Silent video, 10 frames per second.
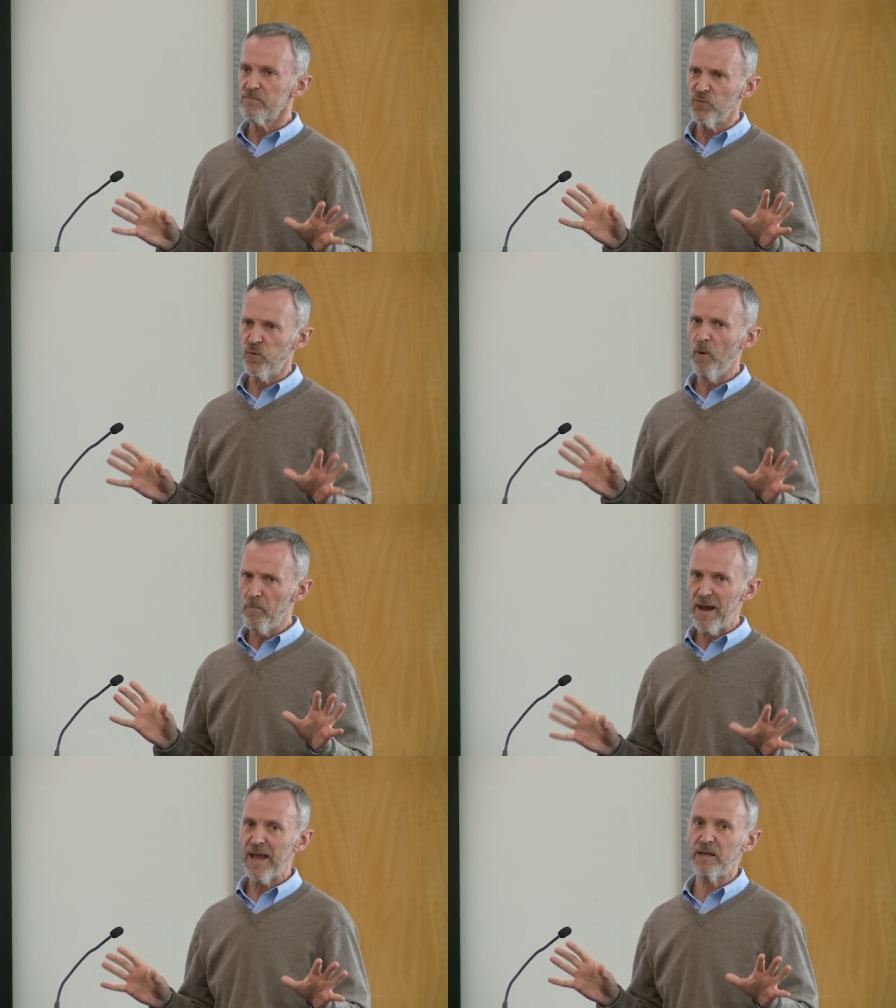four
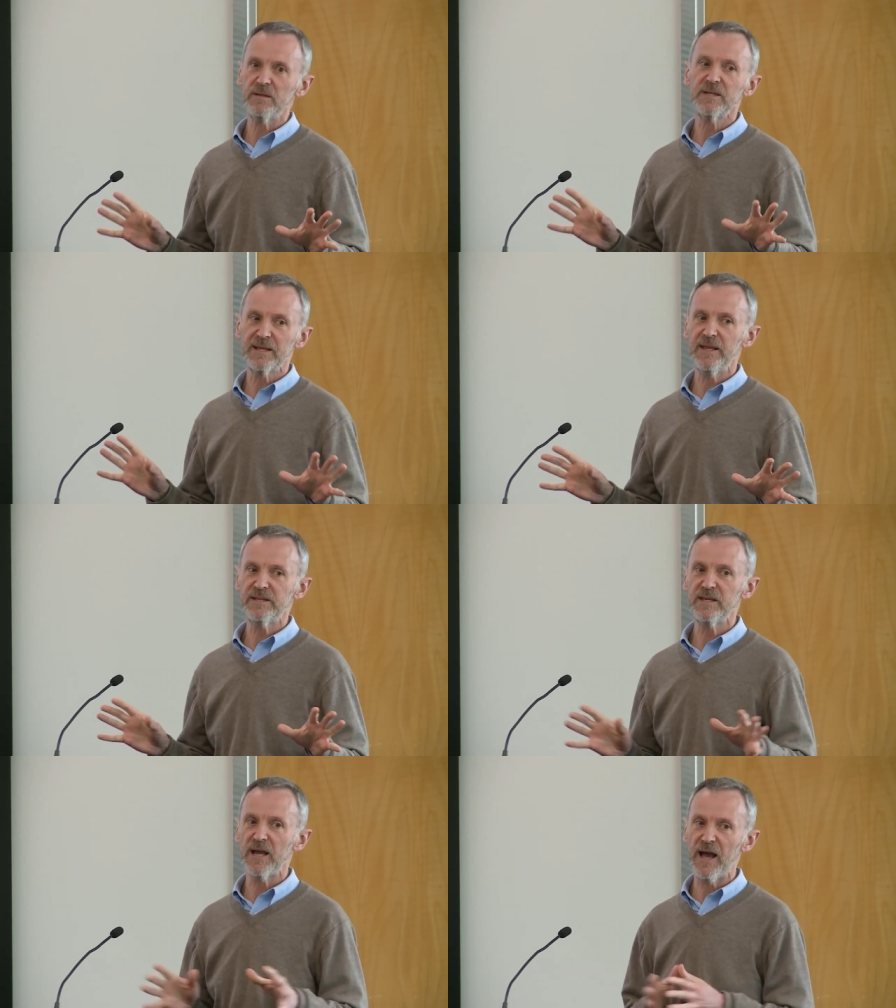main
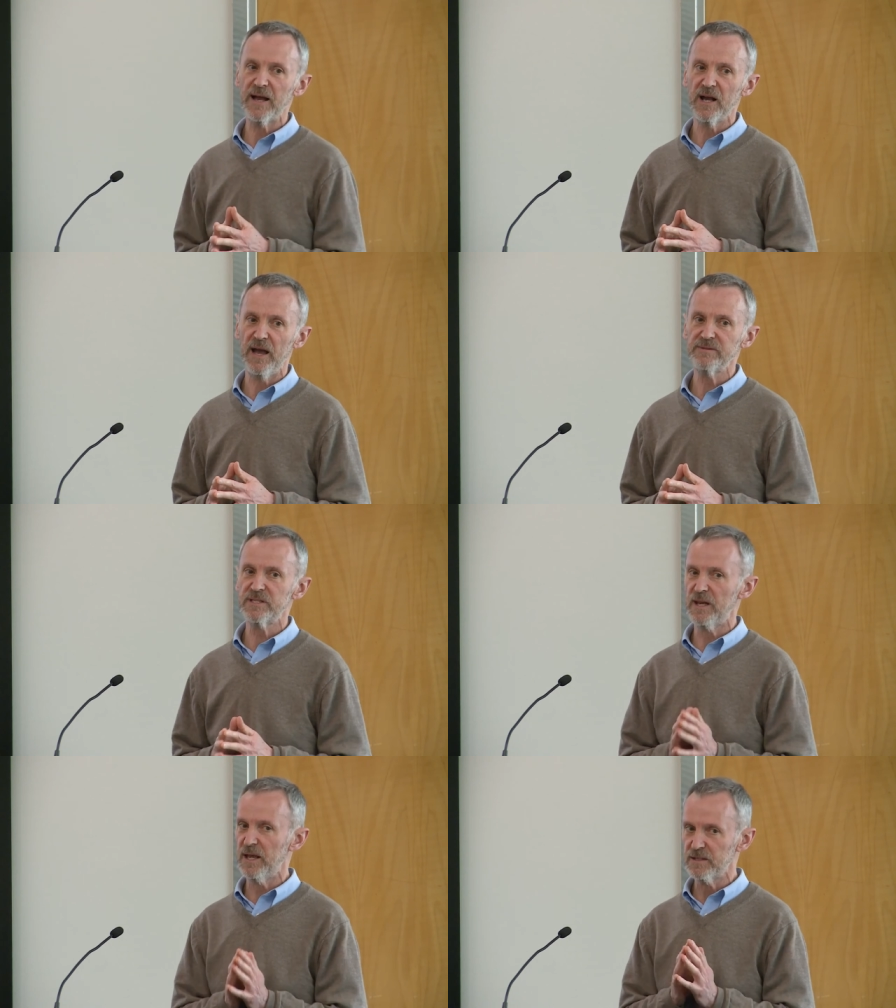collecting archives
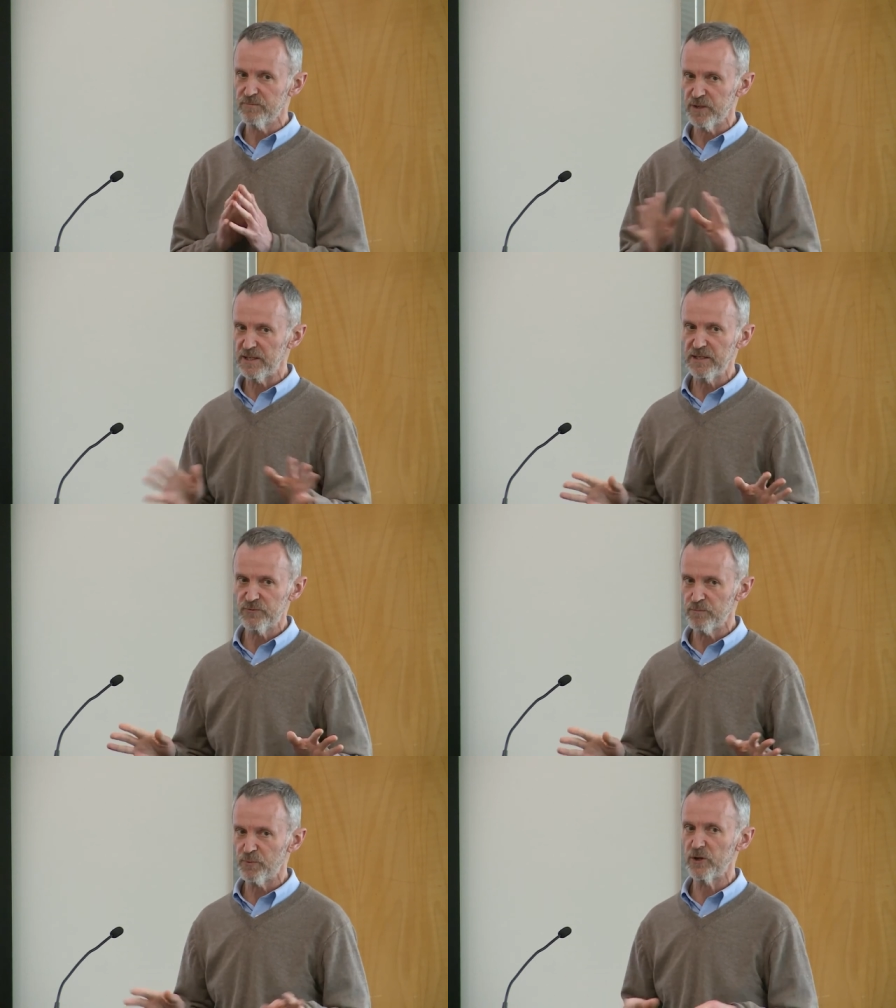that had completely
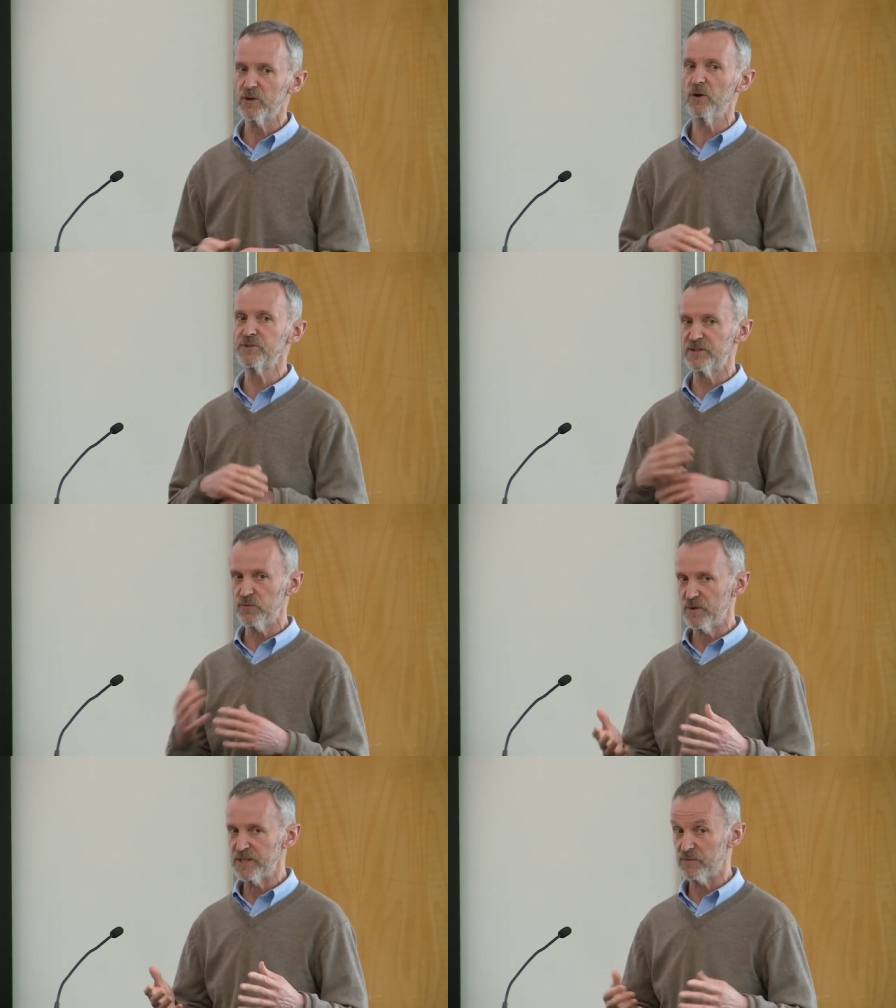different protocols,
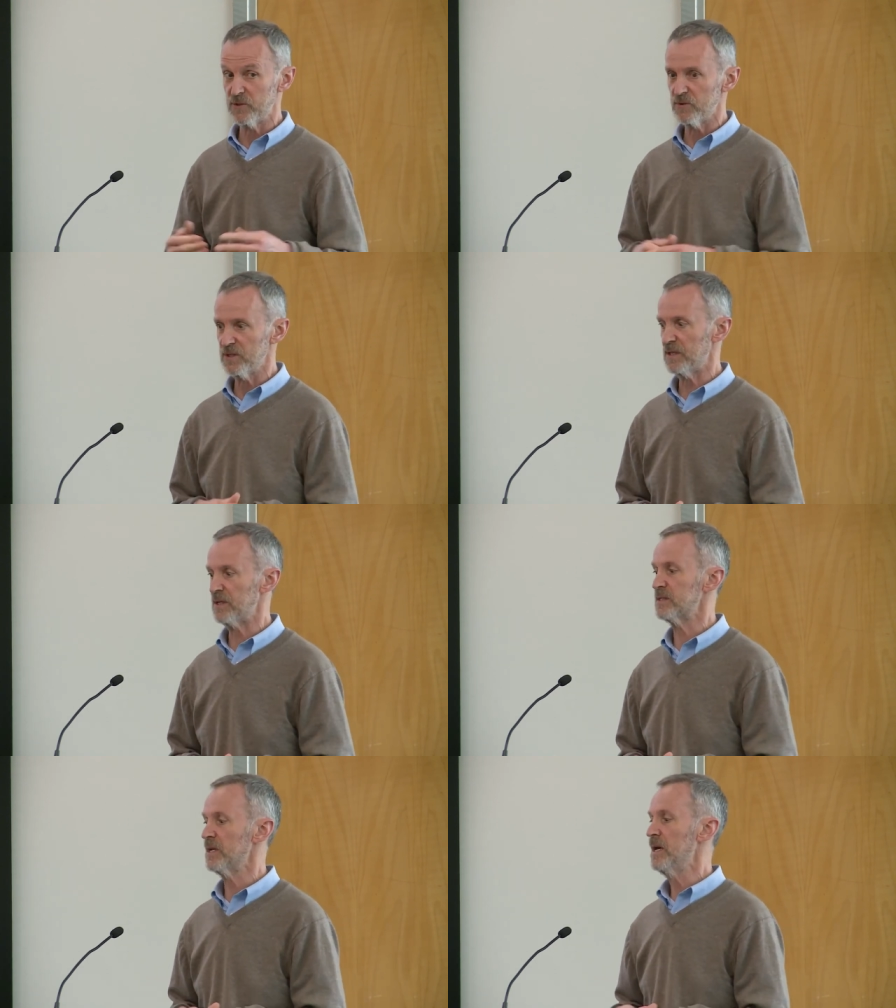different ways of doing
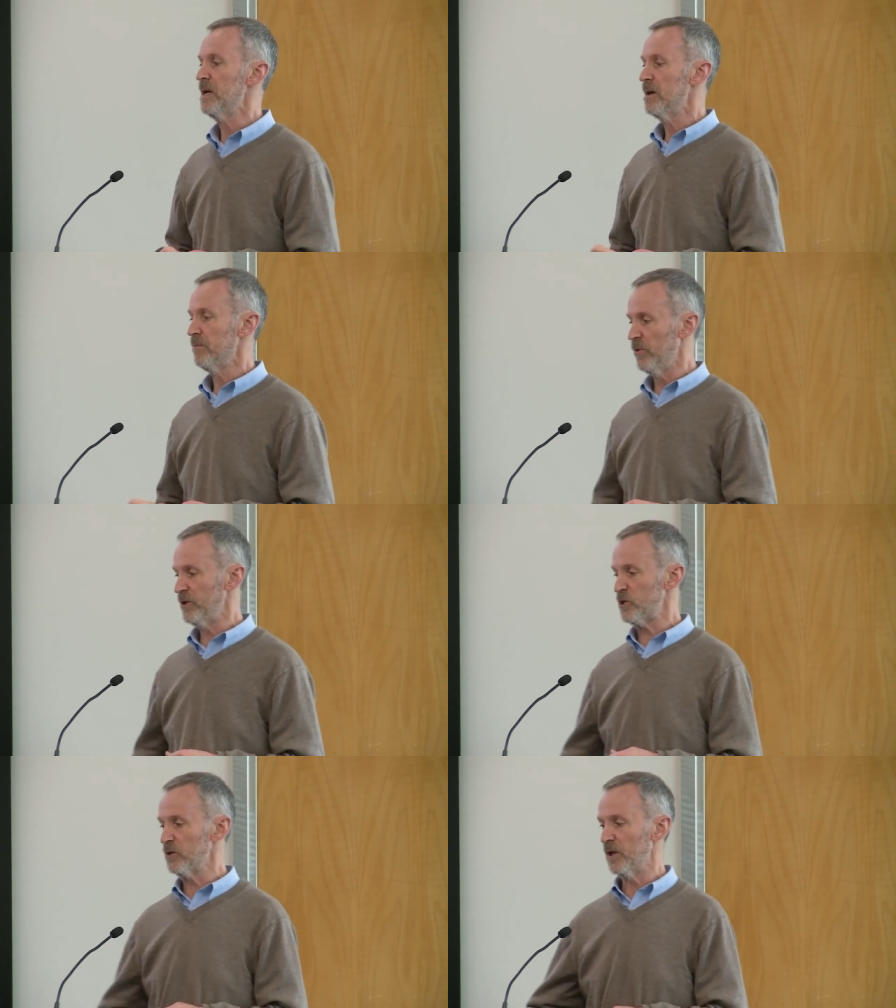things.
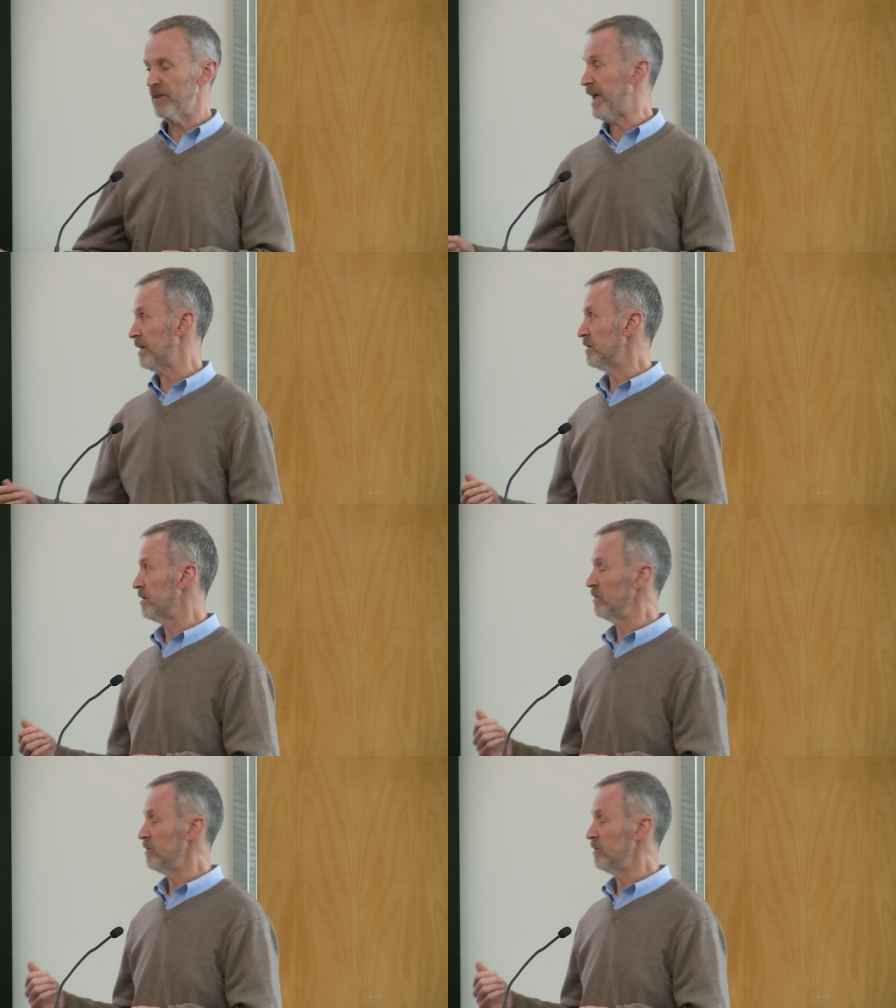Merging all of that,